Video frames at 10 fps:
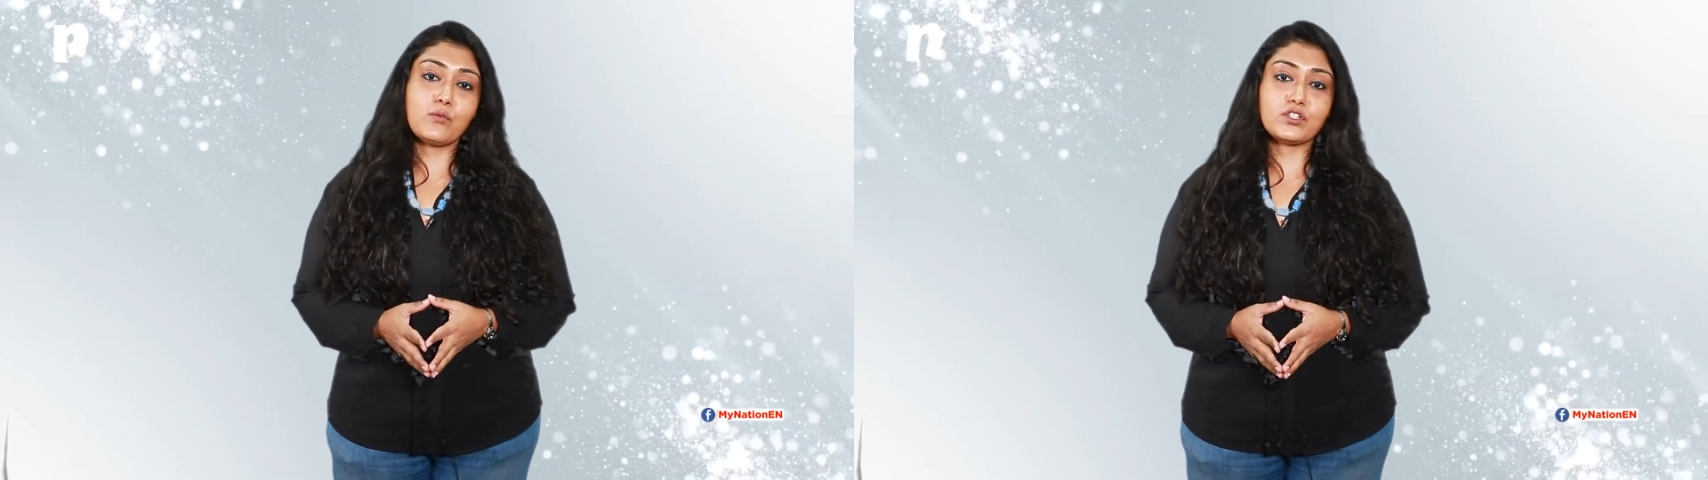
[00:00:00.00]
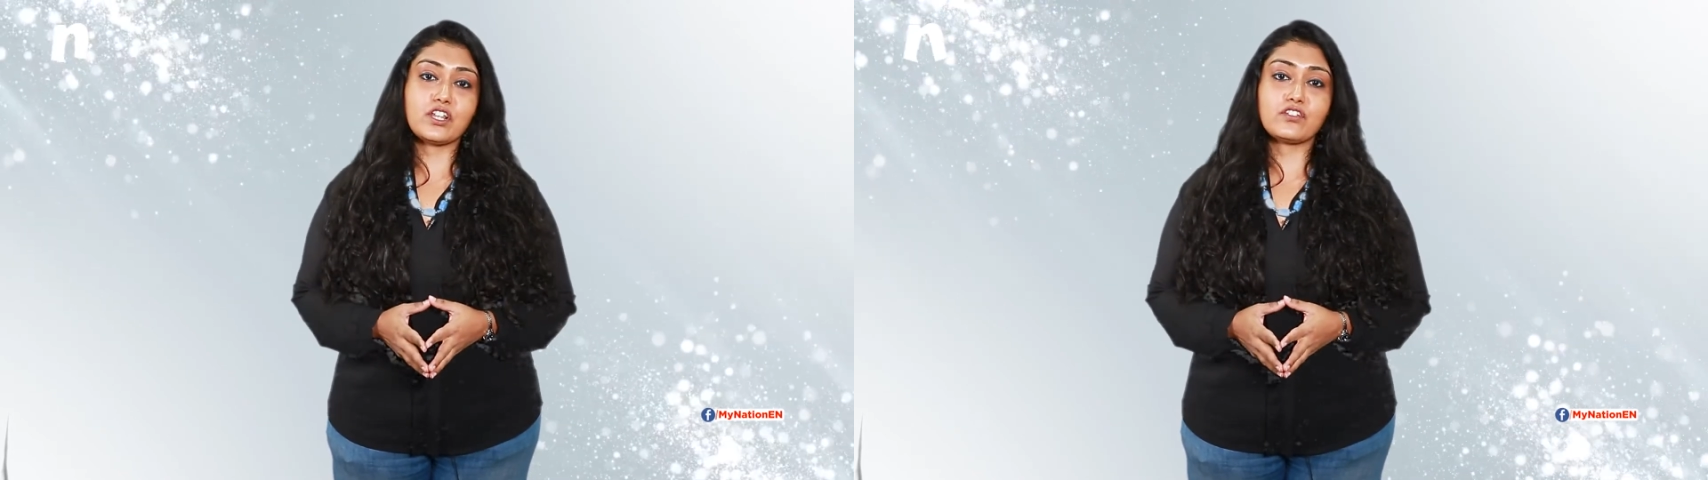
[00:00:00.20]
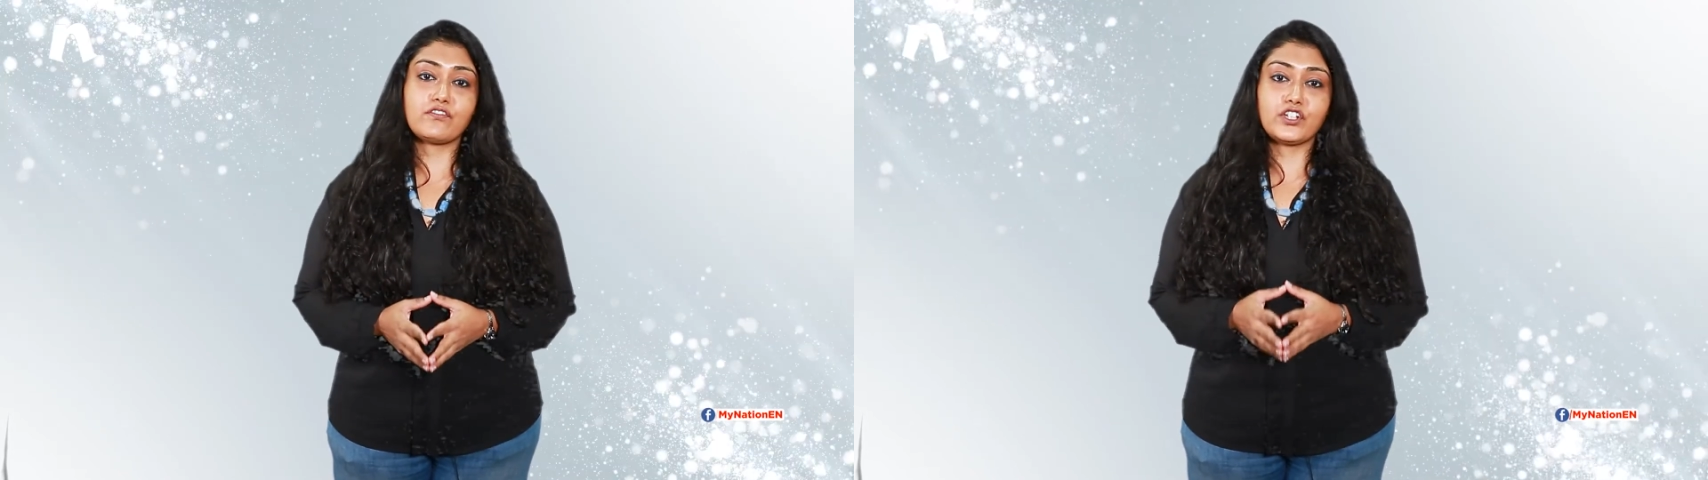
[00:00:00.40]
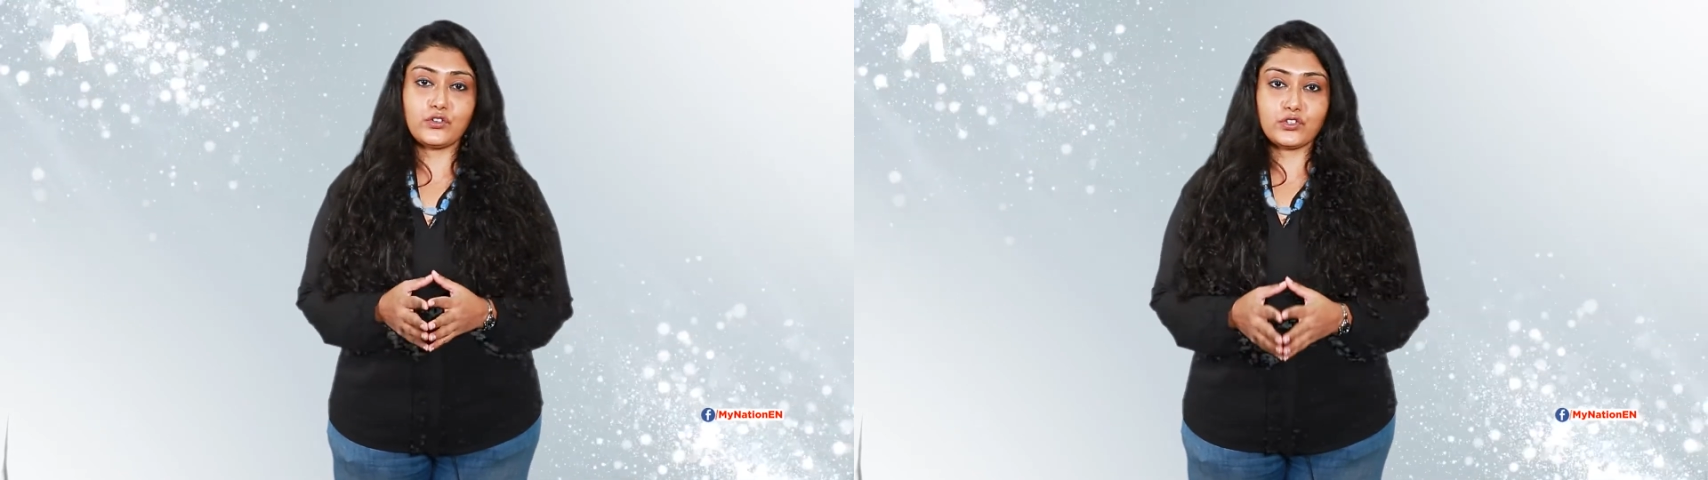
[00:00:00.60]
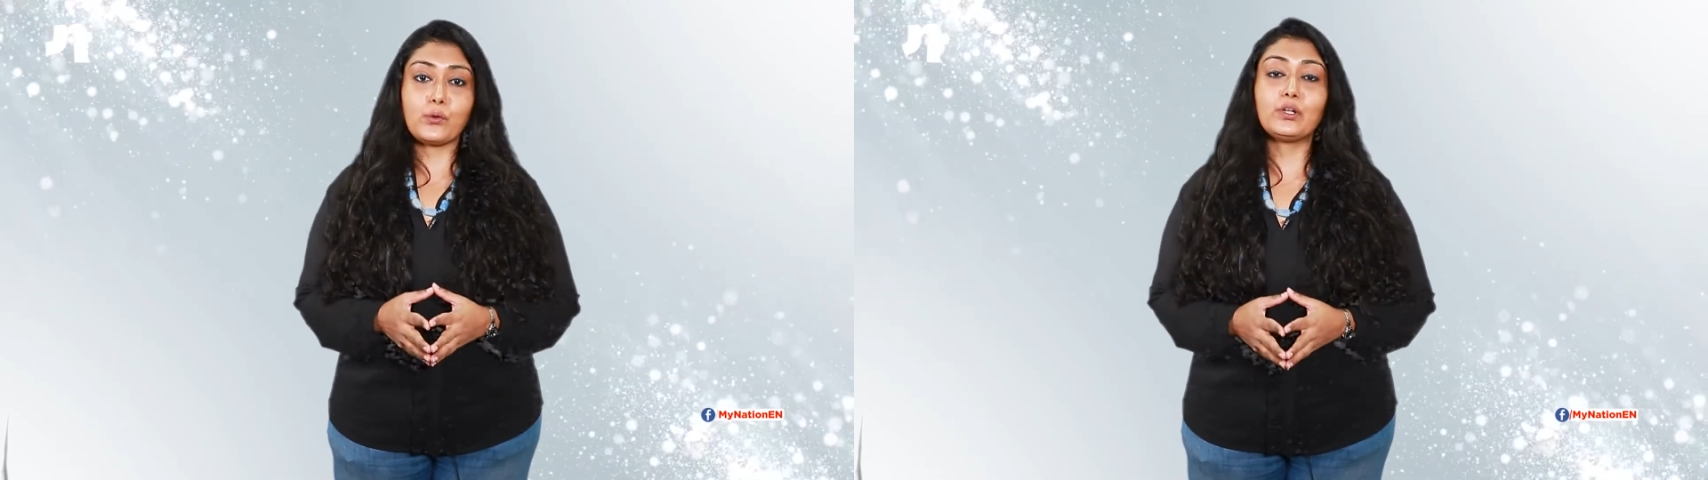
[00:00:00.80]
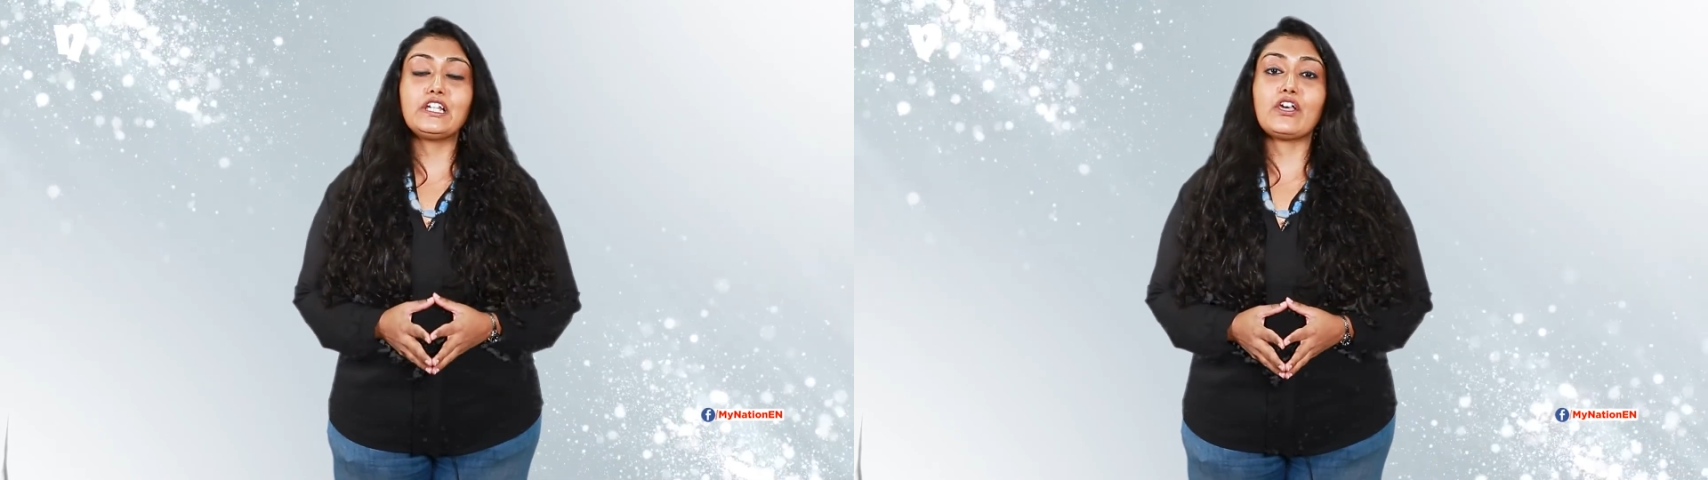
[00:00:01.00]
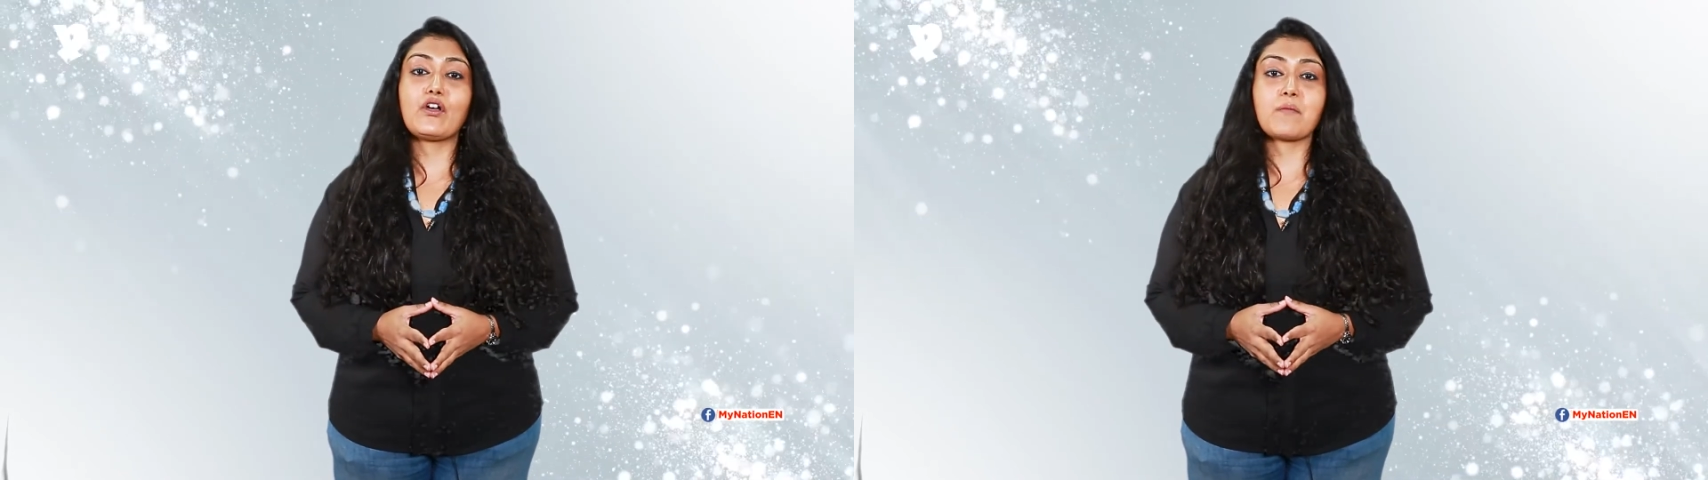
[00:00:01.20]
more such videos only on